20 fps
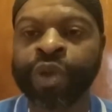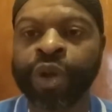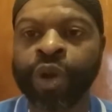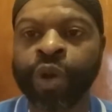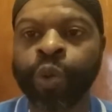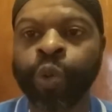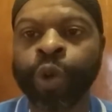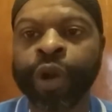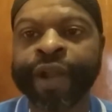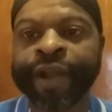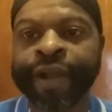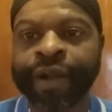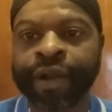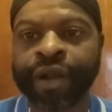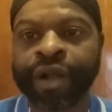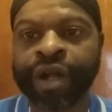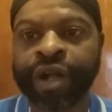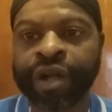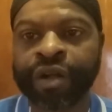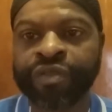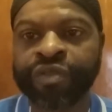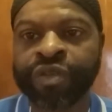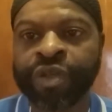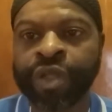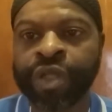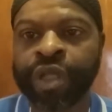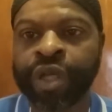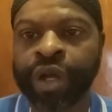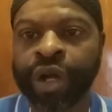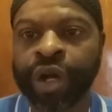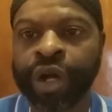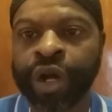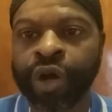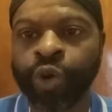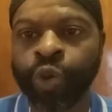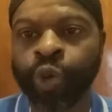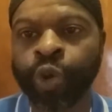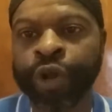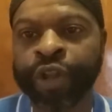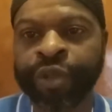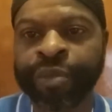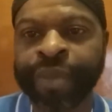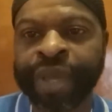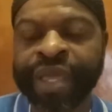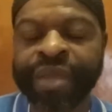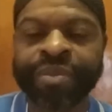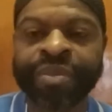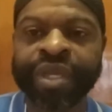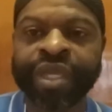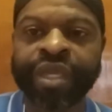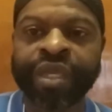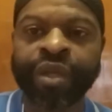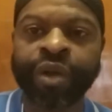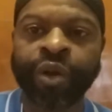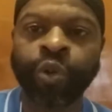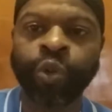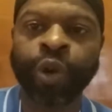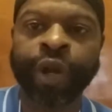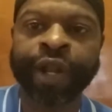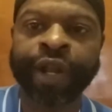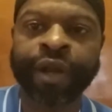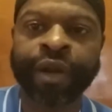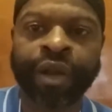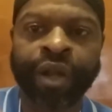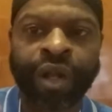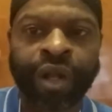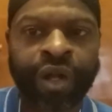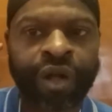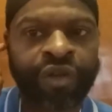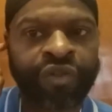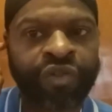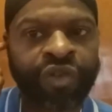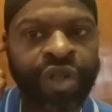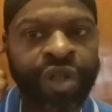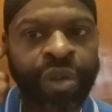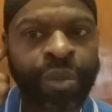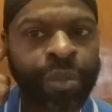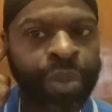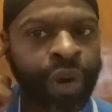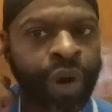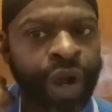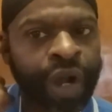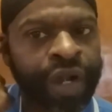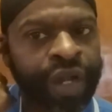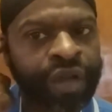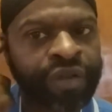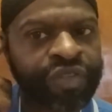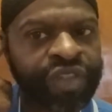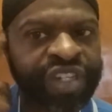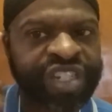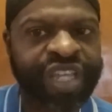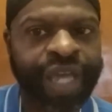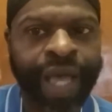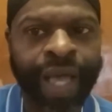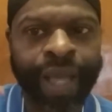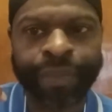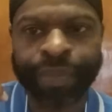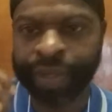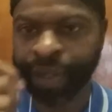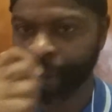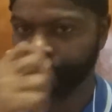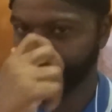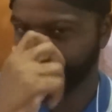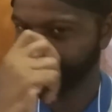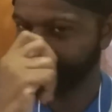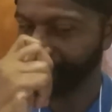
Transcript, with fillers: aware of, uh, or you may be aware of part of the topic,